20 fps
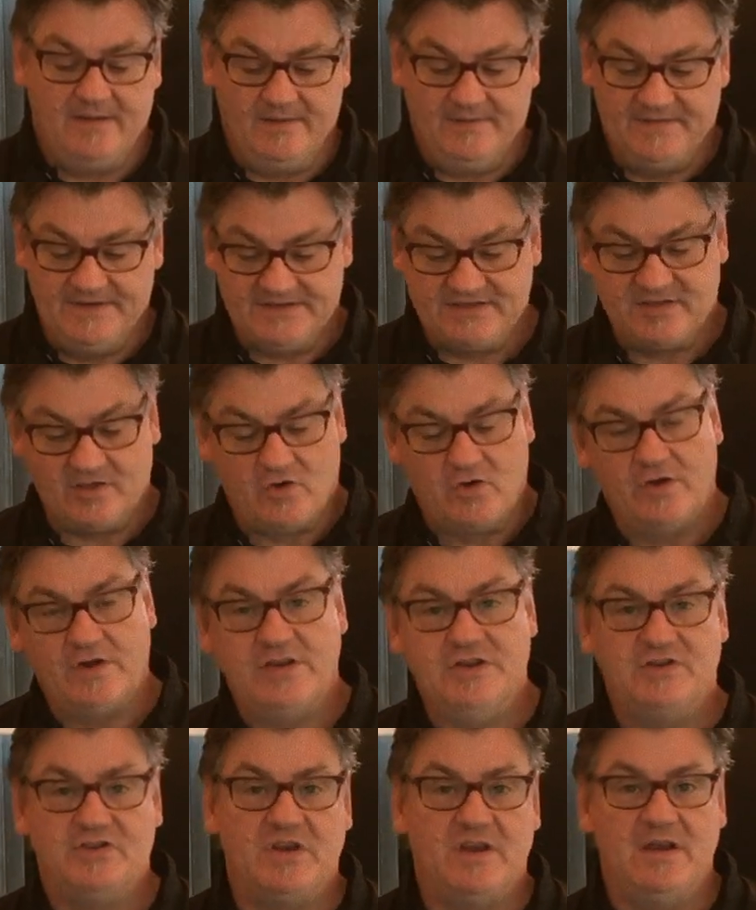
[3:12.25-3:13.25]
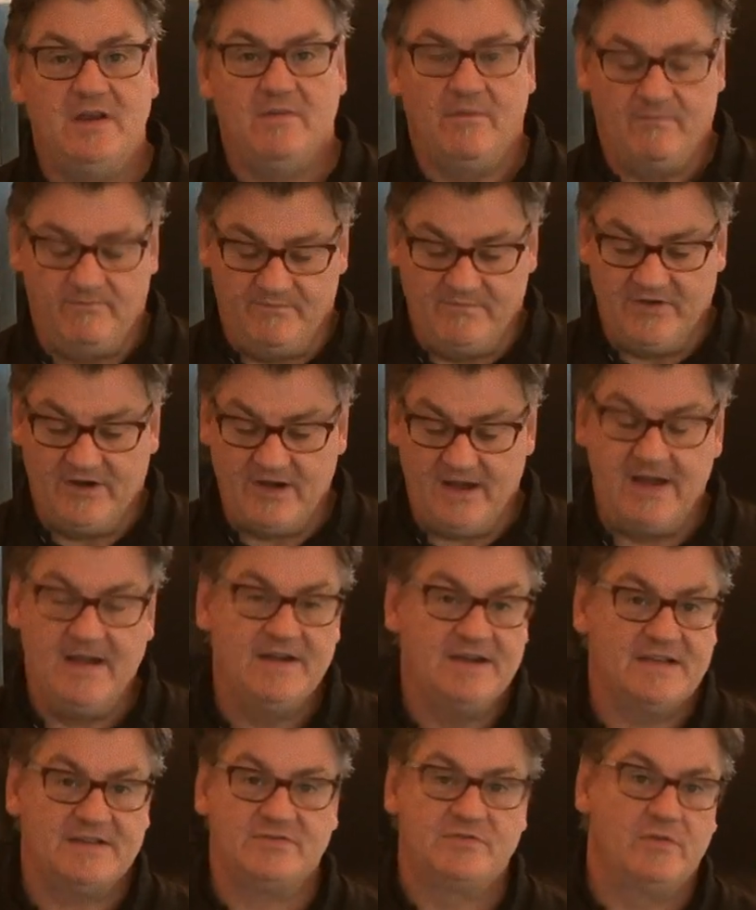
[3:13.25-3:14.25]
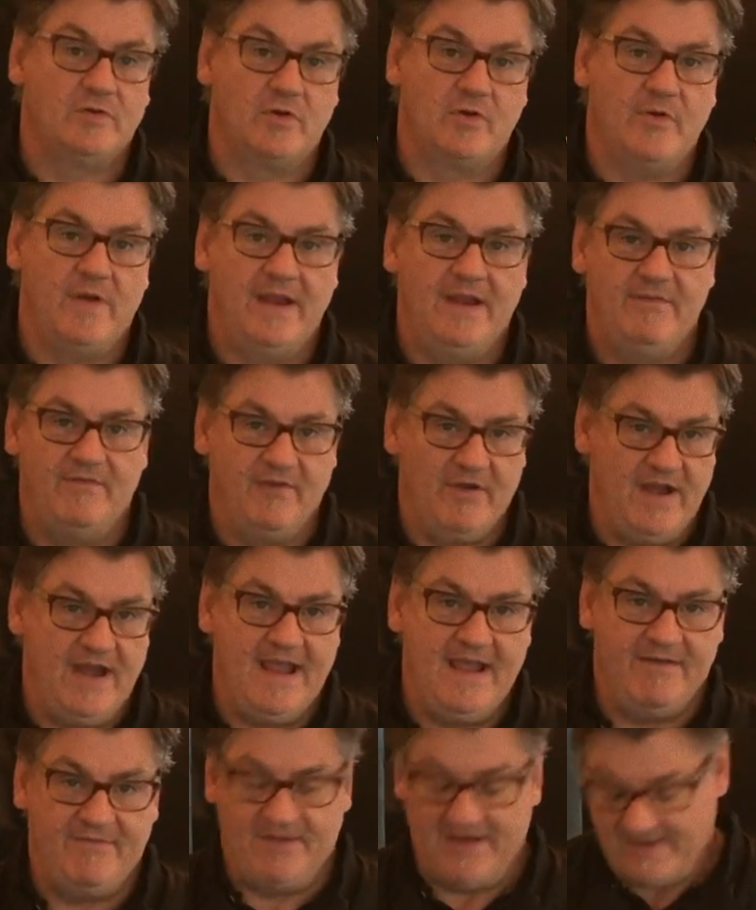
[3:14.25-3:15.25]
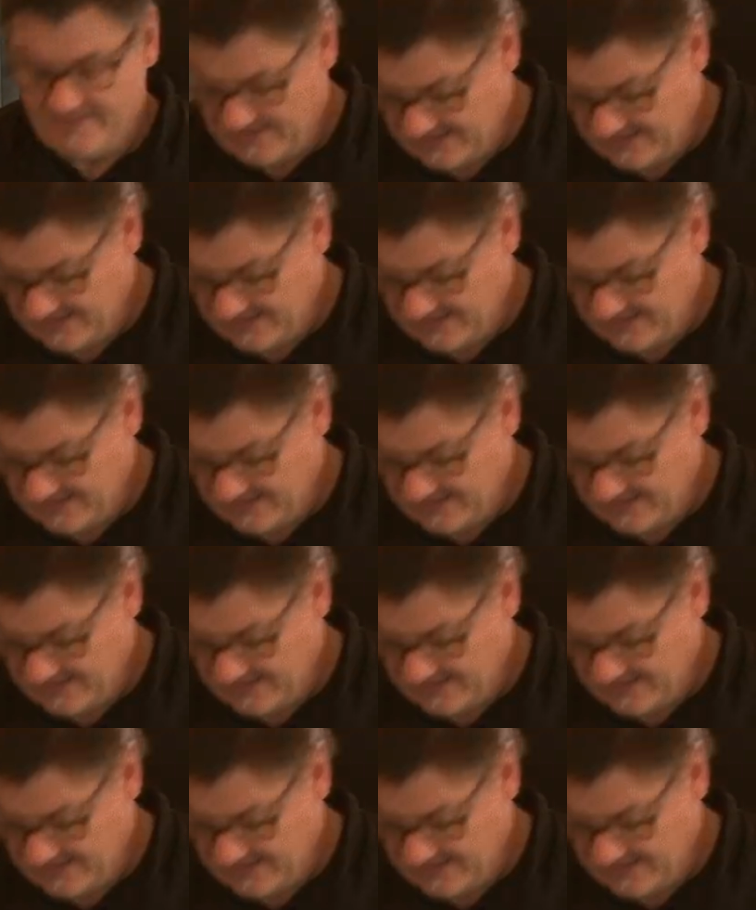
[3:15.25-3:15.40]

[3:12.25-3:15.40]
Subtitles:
This is a cookie sheet, very industrial grade, very heavy.